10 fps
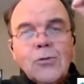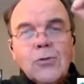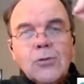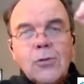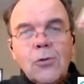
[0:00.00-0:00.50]
or
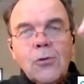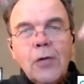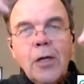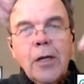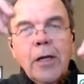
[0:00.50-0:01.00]
slower.
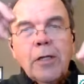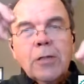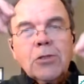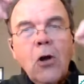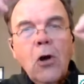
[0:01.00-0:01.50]
And
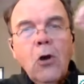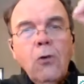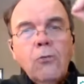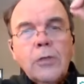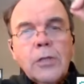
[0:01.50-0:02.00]
it's
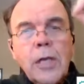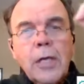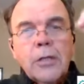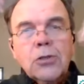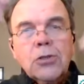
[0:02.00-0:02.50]
always
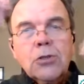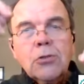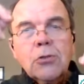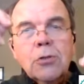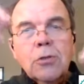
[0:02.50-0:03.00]
at a
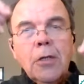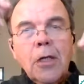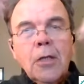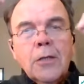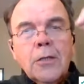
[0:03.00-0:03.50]
certain
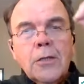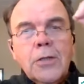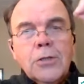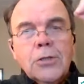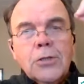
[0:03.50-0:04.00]

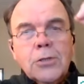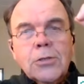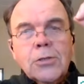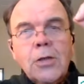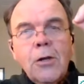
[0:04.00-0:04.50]

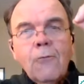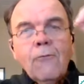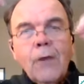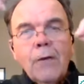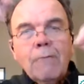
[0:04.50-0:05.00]
distance
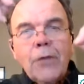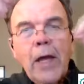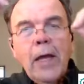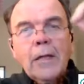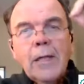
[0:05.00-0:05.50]
from
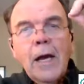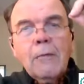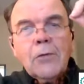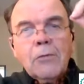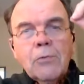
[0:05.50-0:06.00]
that
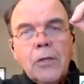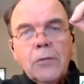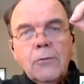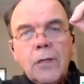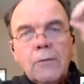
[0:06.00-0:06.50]
dominant
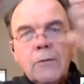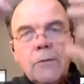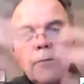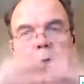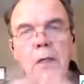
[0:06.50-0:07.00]
brainwave.
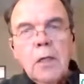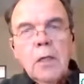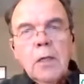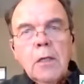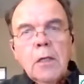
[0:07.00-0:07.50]

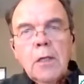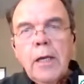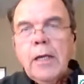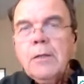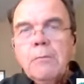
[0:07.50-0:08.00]

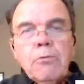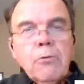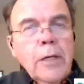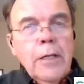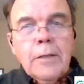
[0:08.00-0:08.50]
And
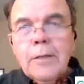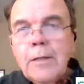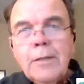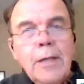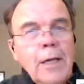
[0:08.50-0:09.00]

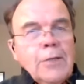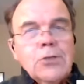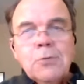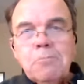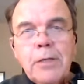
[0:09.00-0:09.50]
the
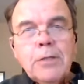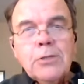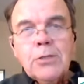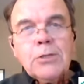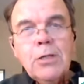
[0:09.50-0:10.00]
unconscious
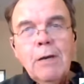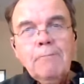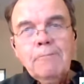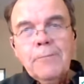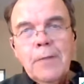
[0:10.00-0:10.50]
picks this
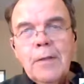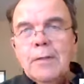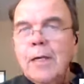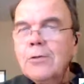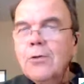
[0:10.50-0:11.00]
up.
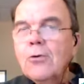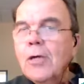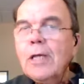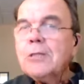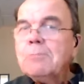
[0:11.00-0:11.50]
Now,
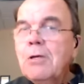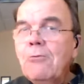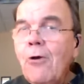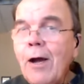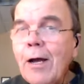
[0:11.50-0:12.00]
don't ask me
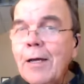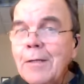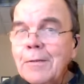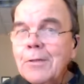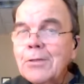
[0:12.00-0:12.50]

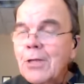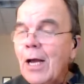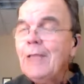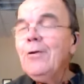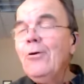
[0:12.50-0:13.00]
why, because
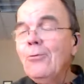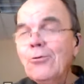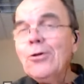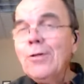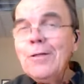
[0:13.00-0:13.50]
I don't
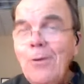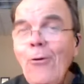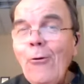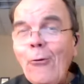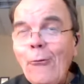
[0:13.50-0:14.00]
really
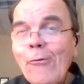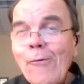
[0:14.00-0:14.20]
know.